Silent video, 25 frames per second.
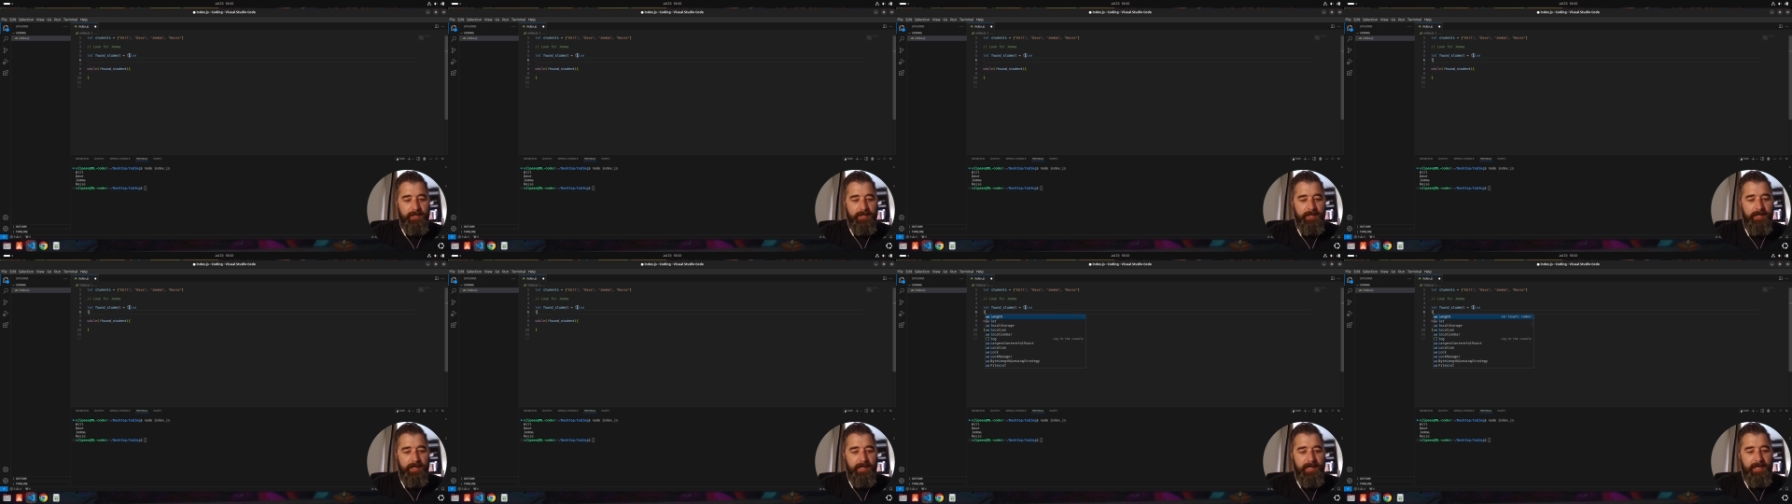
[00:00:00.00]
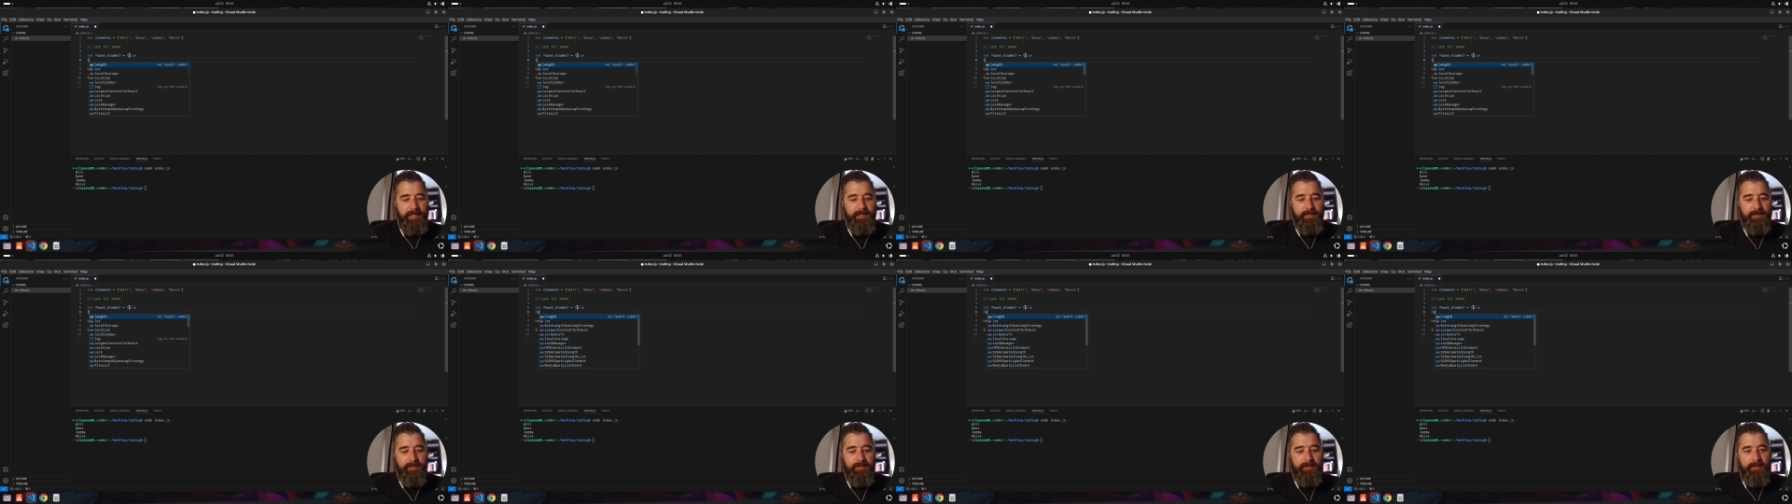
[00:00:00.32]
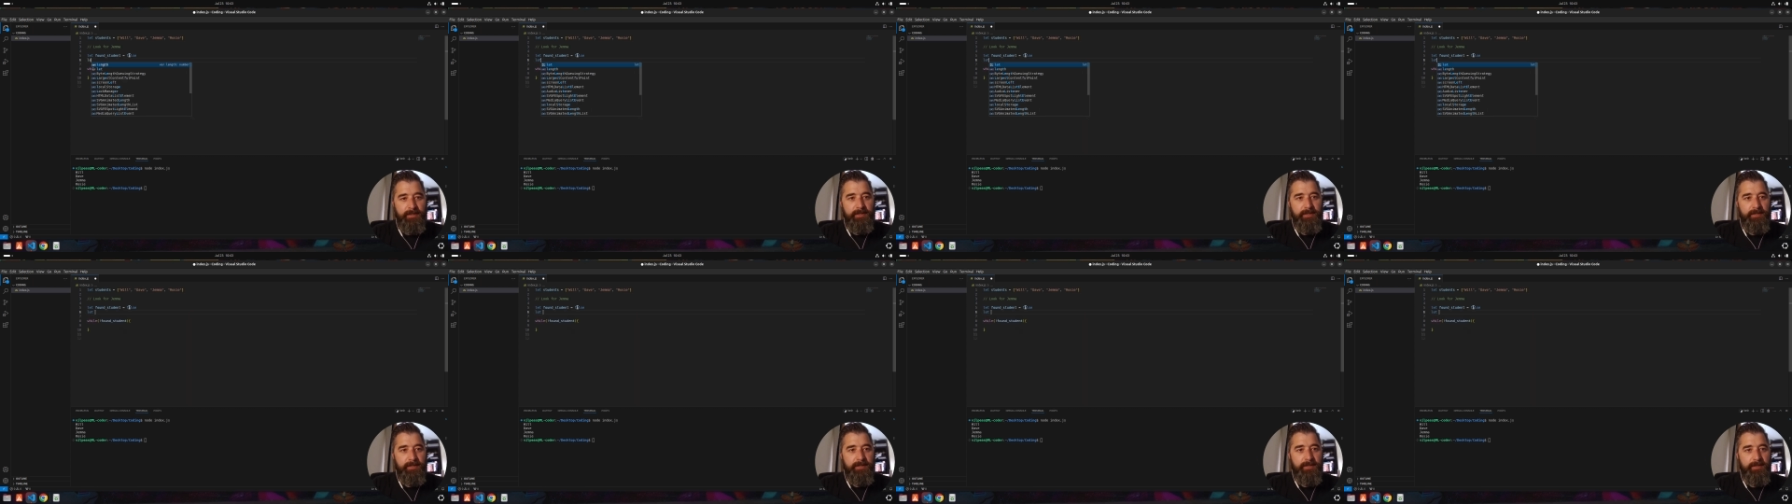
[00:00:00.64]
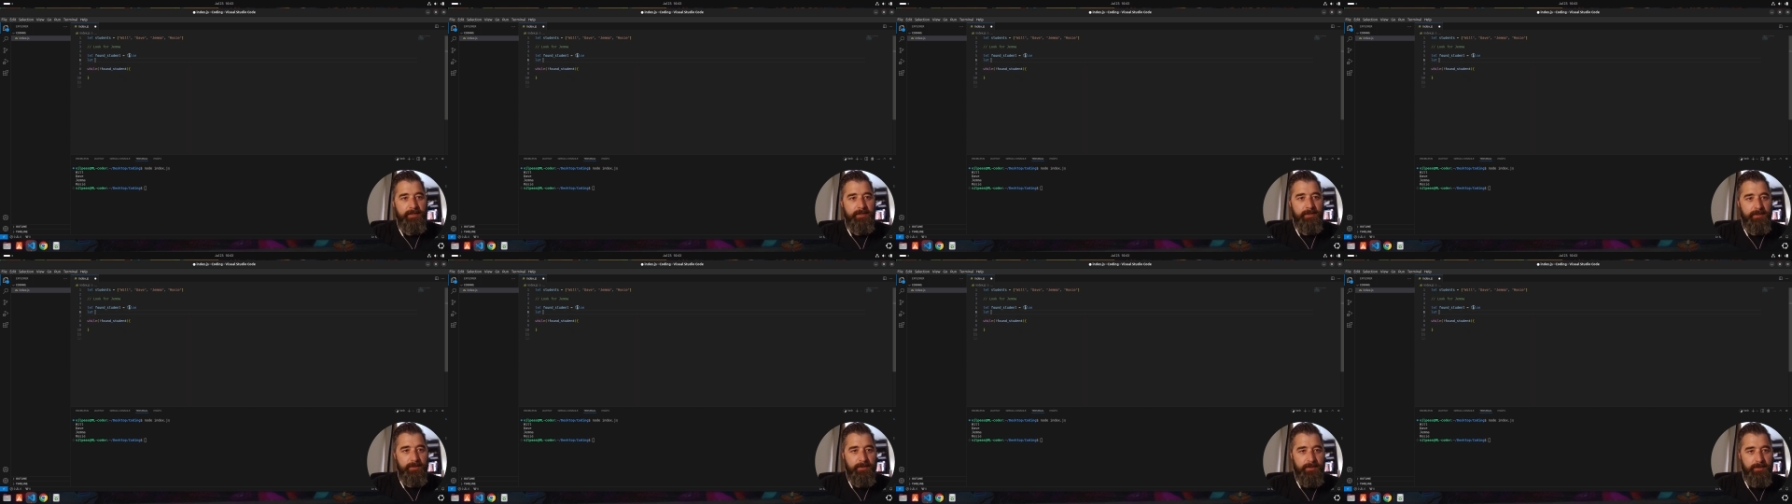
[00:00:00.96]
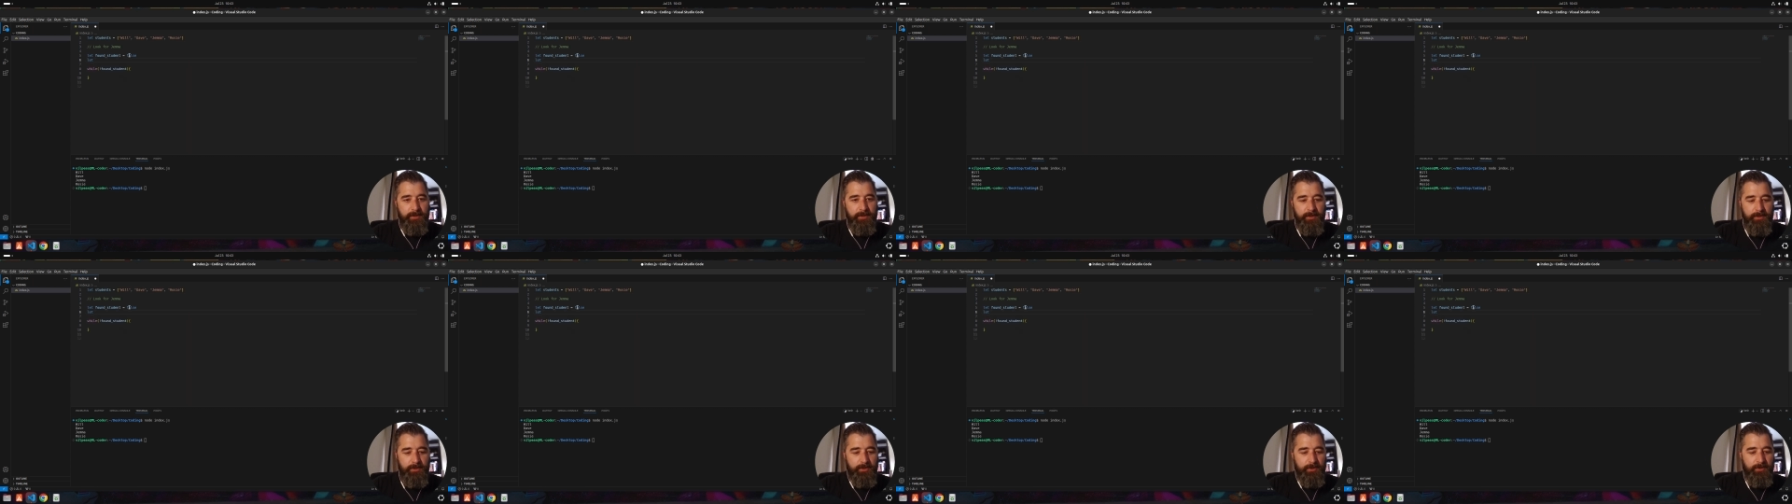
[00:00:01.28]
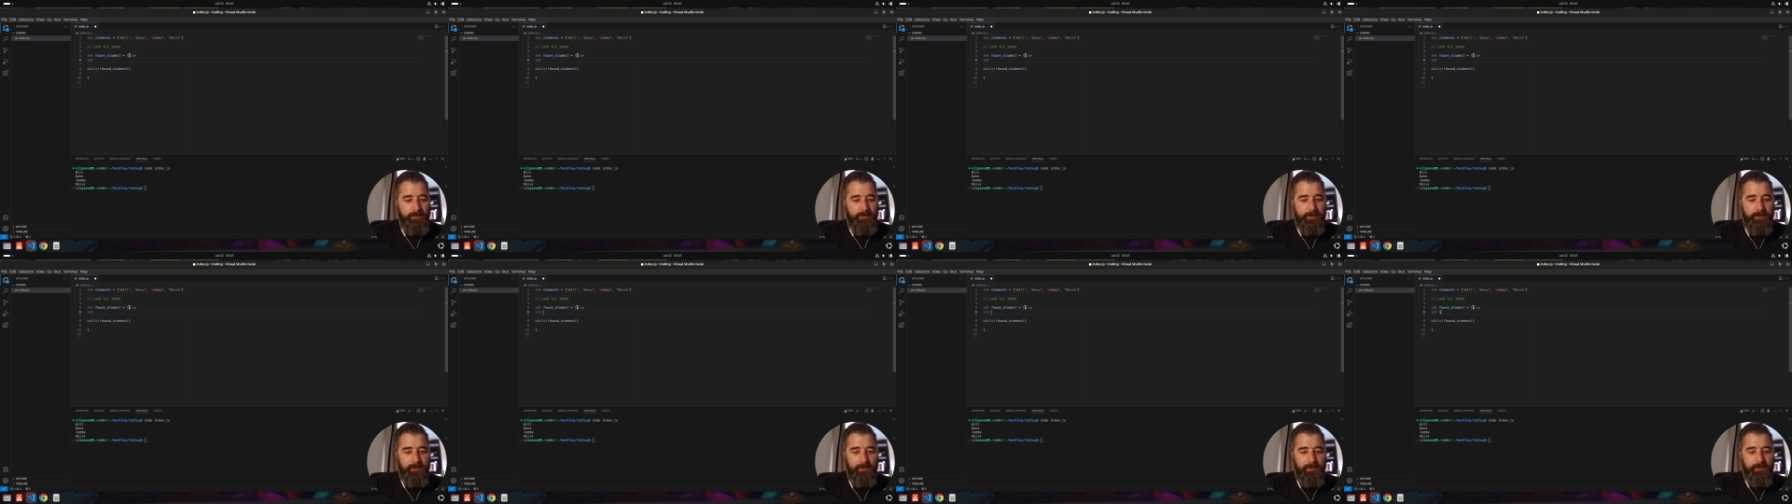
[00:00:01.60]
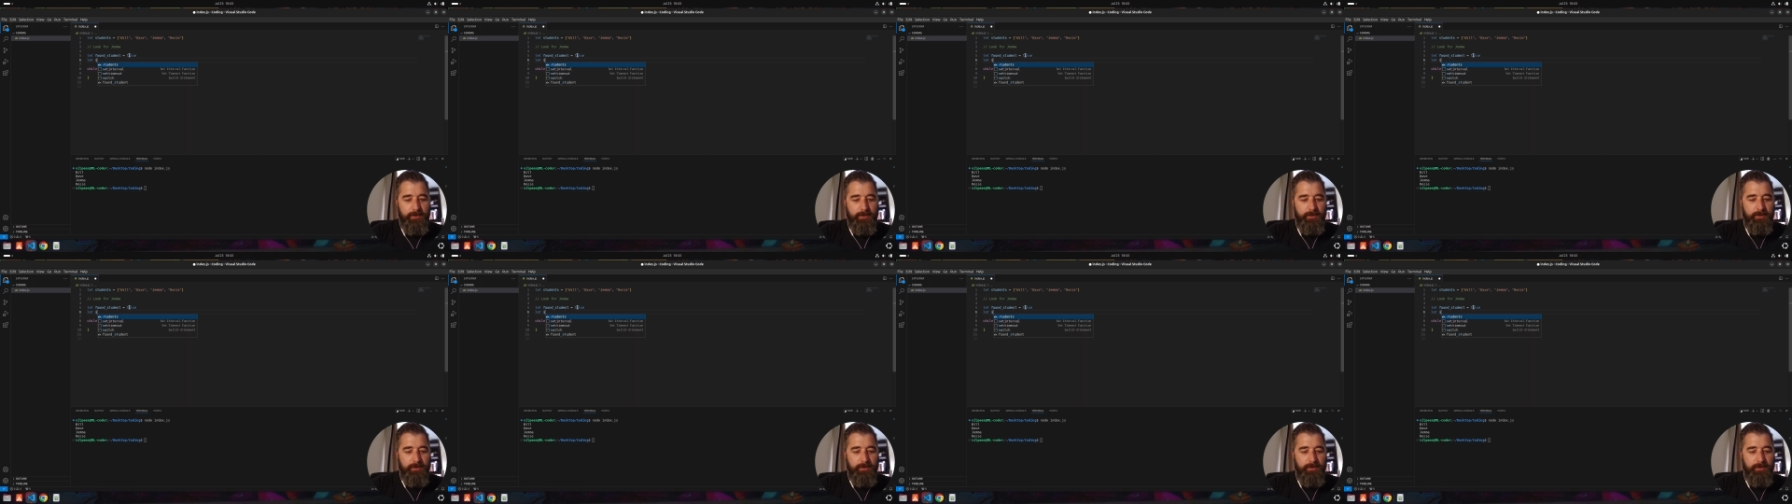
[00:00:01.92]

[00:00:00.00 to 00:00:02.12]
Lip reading: let student